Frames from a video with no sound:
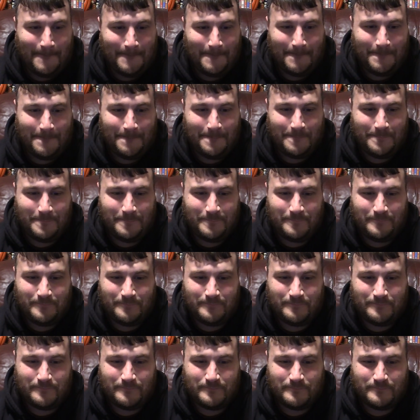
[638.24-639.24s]

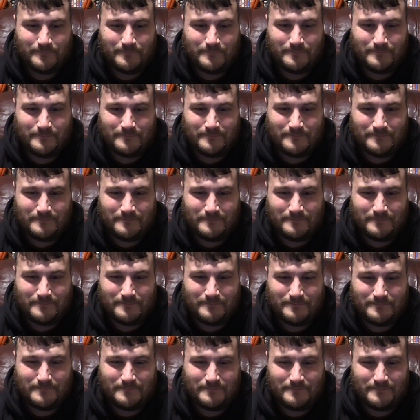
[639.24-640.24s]

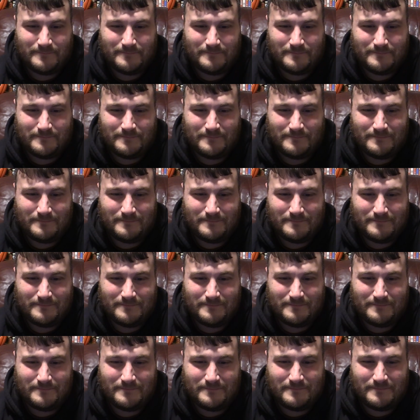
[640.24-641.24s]

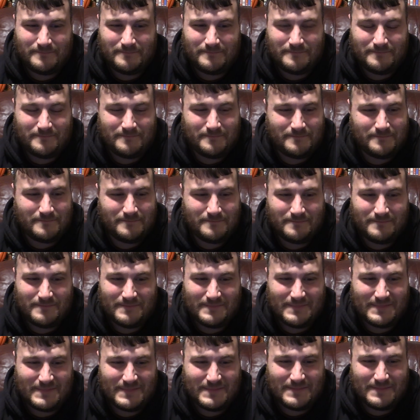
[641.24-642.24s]

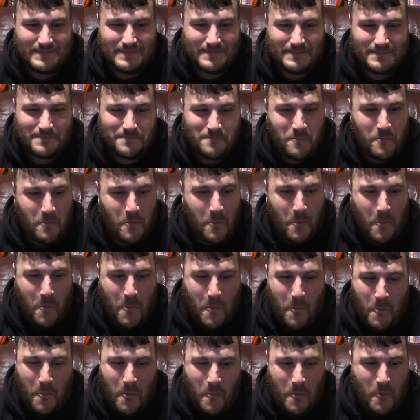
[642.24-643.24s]

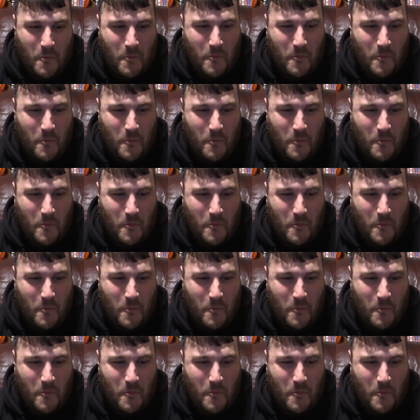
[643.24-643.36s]
[no speech]